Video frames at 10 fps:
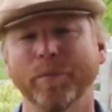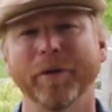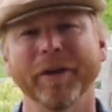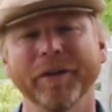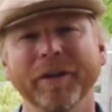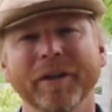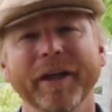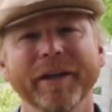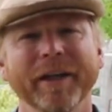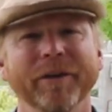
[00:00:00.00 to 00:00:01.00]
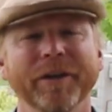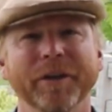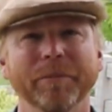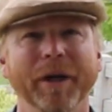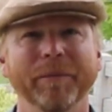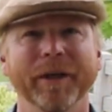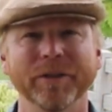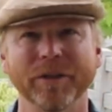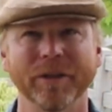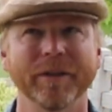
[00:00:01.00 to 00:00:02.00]
brought a little lighting out here, but I'm
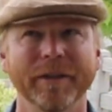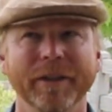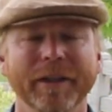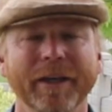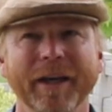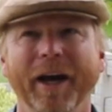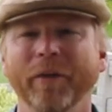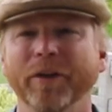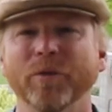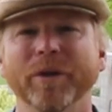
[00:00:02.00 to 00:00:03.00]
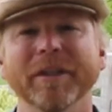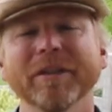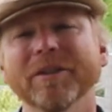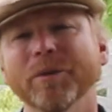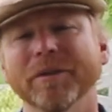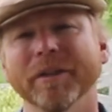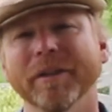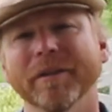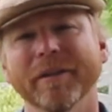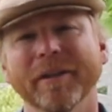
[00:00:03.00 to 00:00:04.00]
not sure how that's working, so we'll see.